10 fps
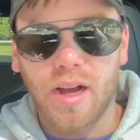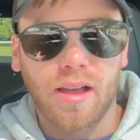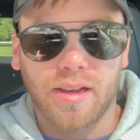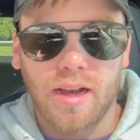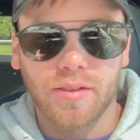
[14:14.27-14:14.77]

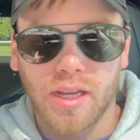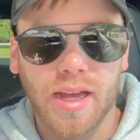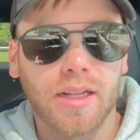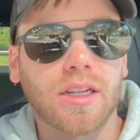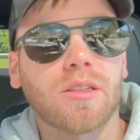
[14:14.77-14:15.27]
Obviously, I
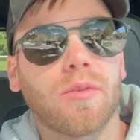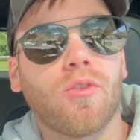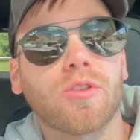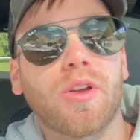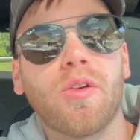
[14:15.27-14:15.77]
had a Tesla
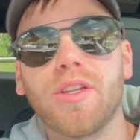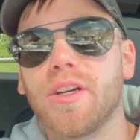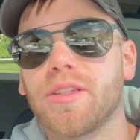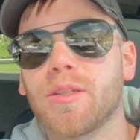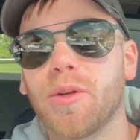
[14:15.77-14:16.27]
before, so I know it
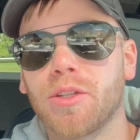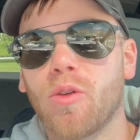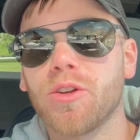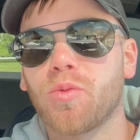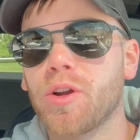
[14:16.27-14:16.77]
does this, but it's
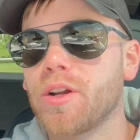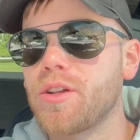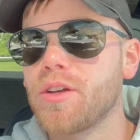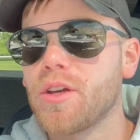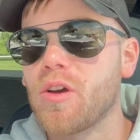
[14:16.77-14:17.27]
always weird
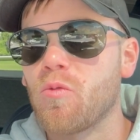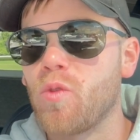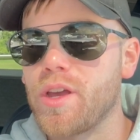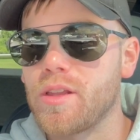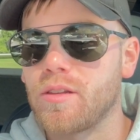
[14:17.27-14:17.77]

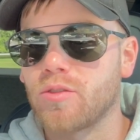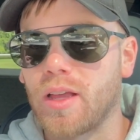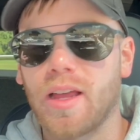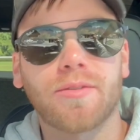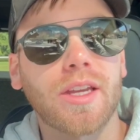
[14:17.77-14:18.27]
when... So I
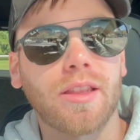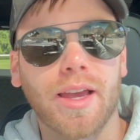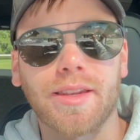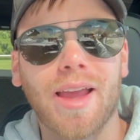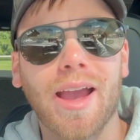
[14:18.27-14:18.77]
left it
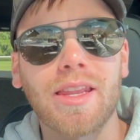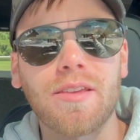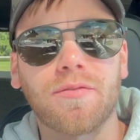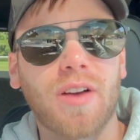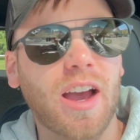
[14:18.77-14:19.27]
like 95%,
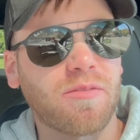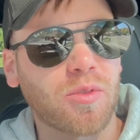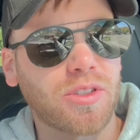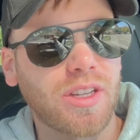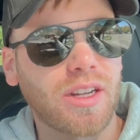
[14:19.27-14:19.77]

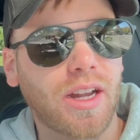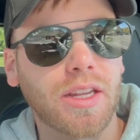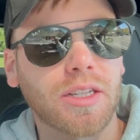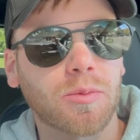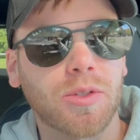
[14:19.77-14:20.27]
96%,
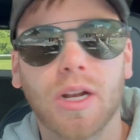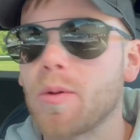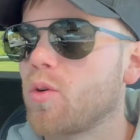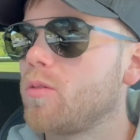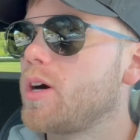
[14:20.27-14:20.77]
I don't
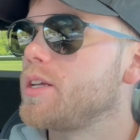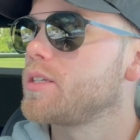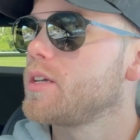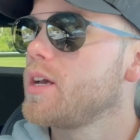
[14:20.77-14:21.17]
remember what it was.